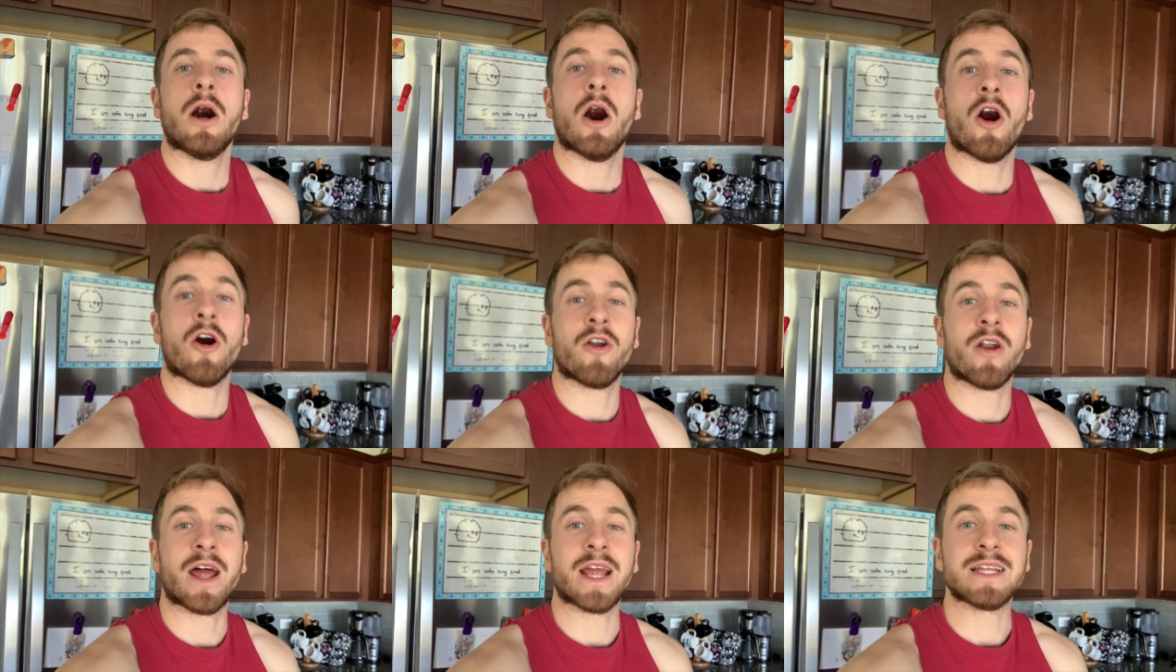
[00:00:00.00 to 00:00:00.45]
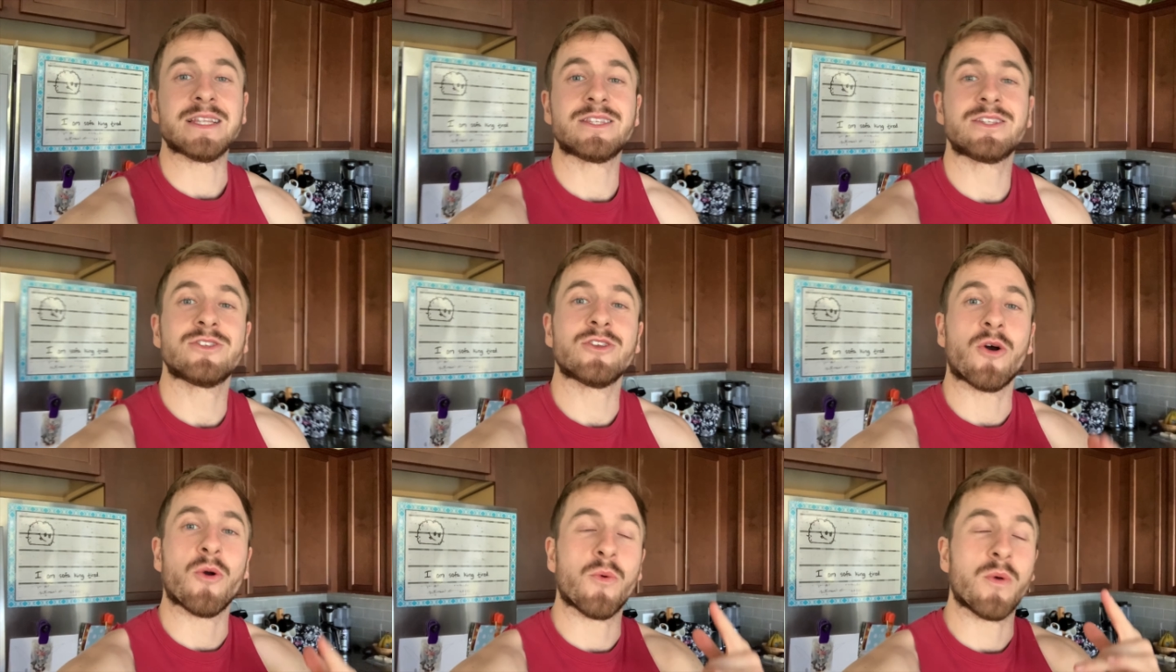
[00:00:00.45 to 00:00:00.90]
All right,
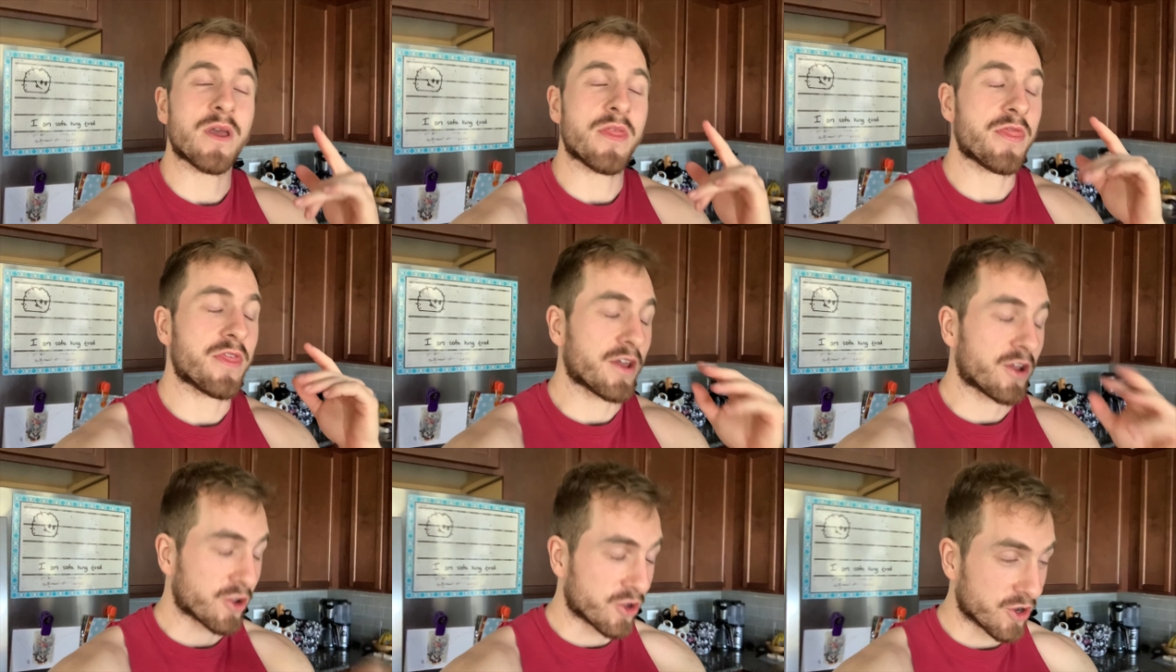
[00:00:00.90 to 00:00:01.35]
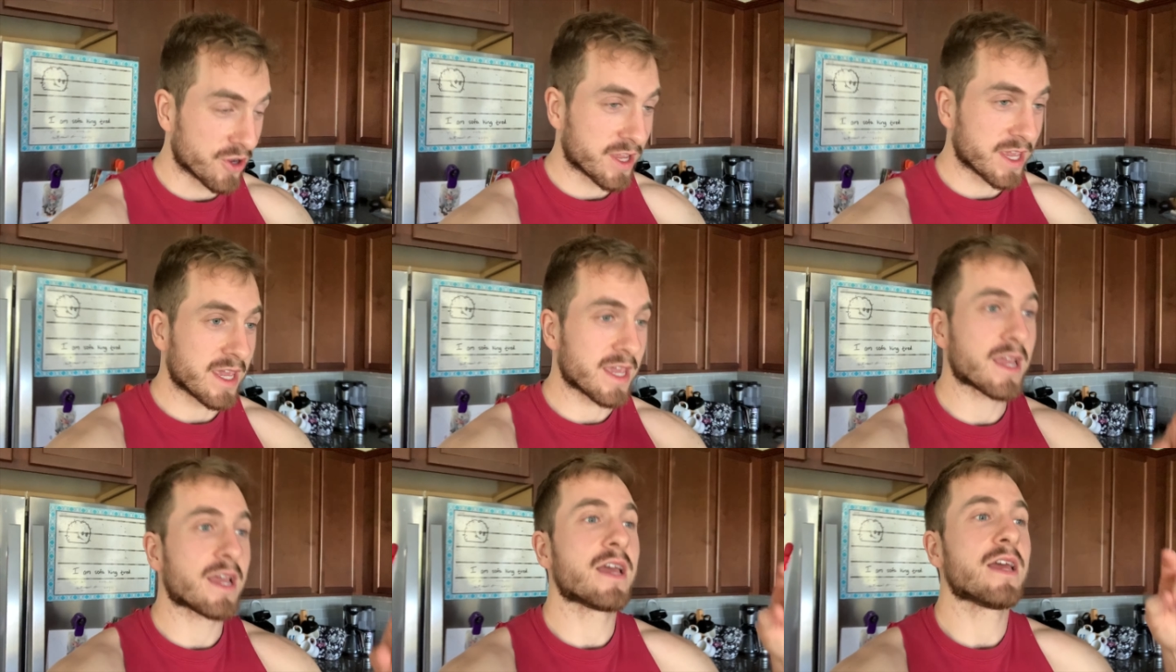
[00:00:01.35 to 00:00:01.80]
so with the
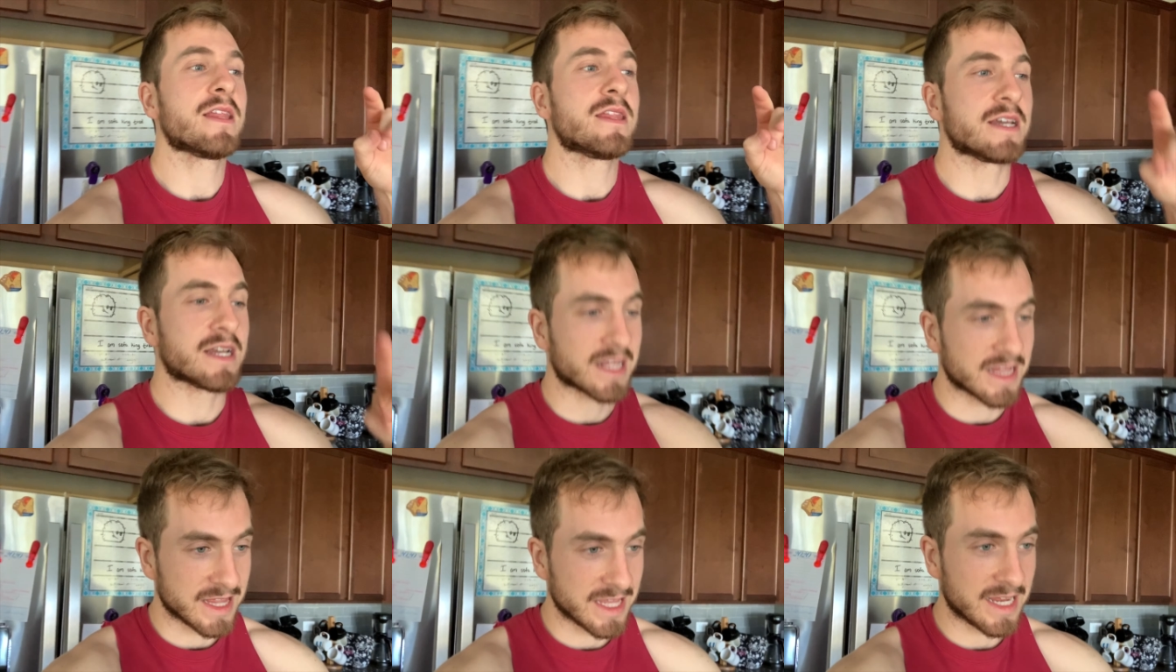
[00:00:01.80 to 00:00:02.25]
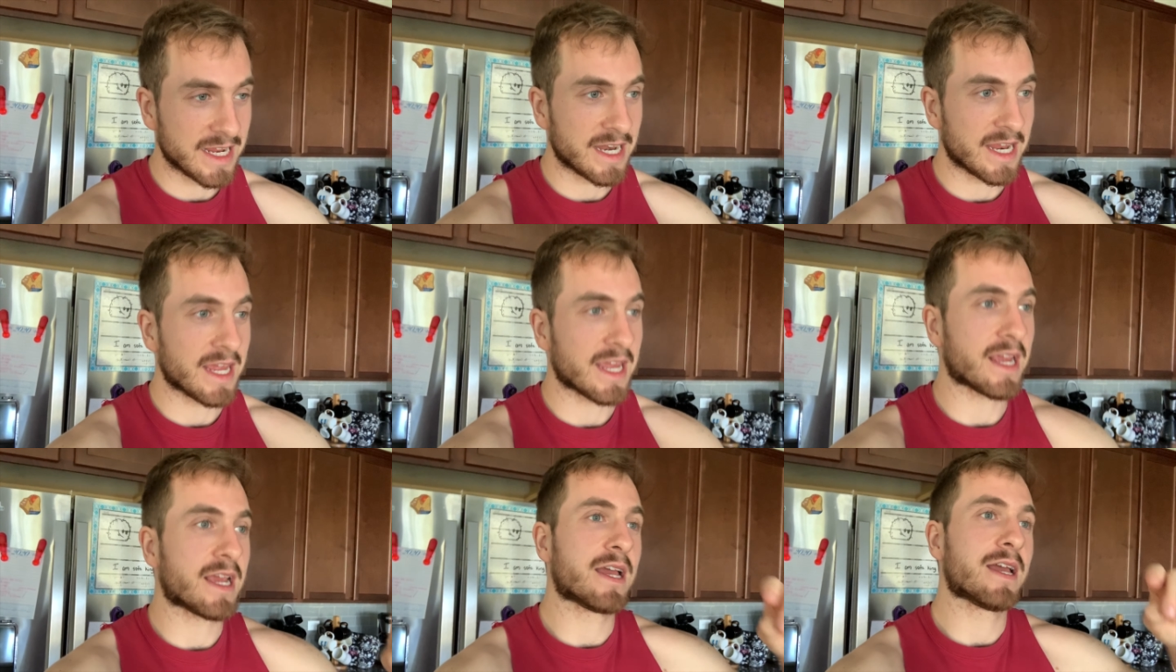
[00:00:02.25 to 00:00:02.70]
cooking, the
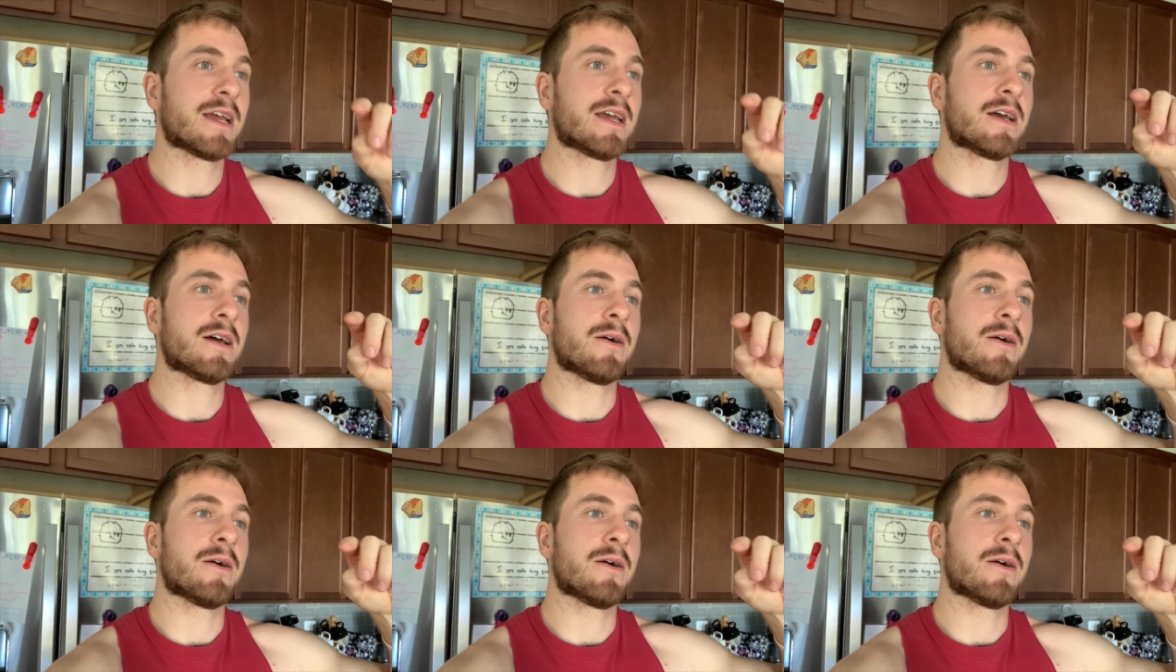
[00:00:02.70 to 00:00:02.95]
cleaning,